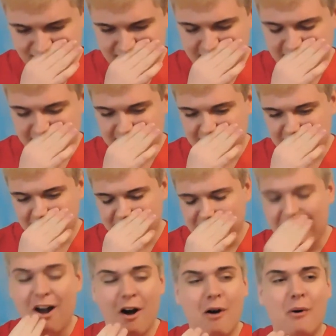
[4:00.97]
and he goes,
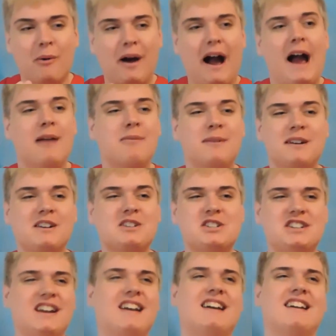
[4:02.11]
oh, I'm in a
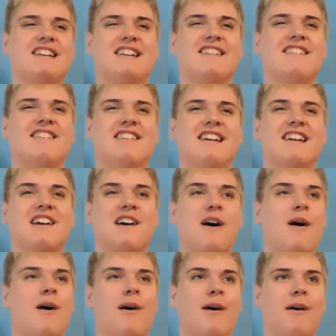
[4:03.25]
shit. And I was like,
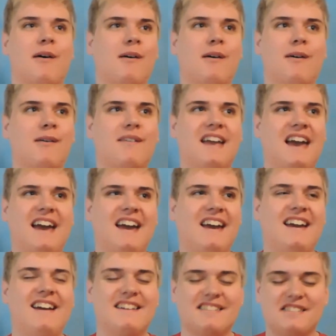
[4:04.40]

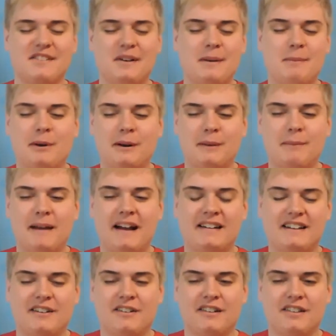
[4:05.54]
okay. And so I put him back
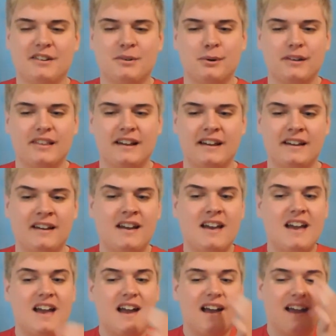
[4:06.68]
down on the toilet,
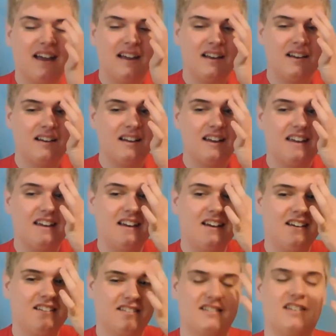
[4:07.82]
and
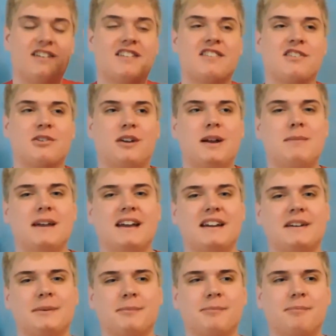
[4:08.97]
he started
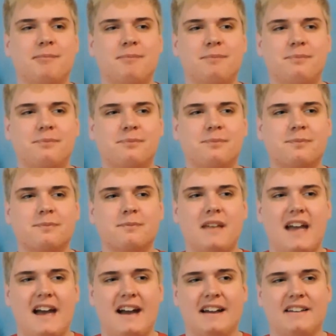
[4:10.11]
screaming
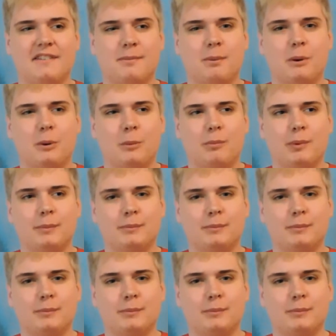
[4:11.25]
at his poop